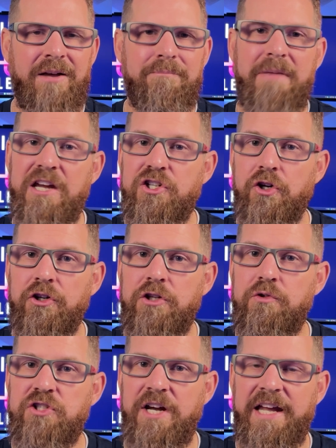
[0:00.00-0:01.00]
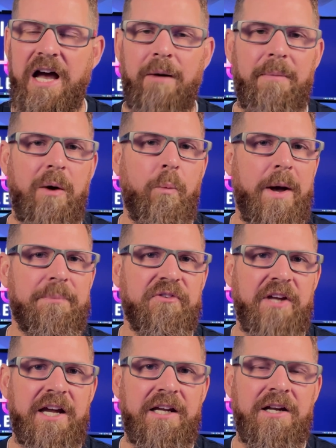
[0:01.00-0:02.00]
Make sure you check out my
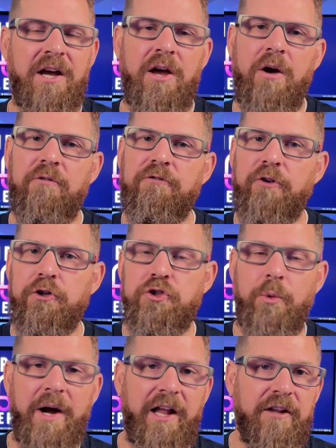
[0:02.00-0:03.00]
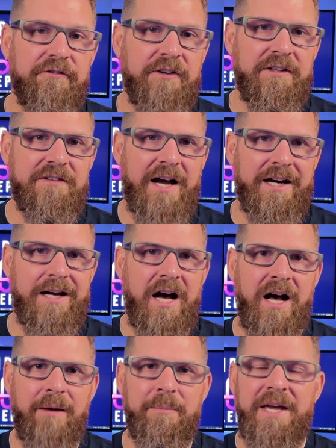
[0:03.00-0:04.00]
website,
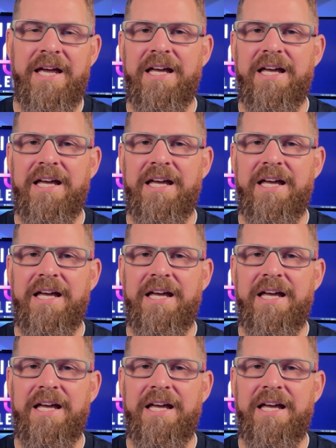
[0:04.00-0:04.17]
virtualelephant.com.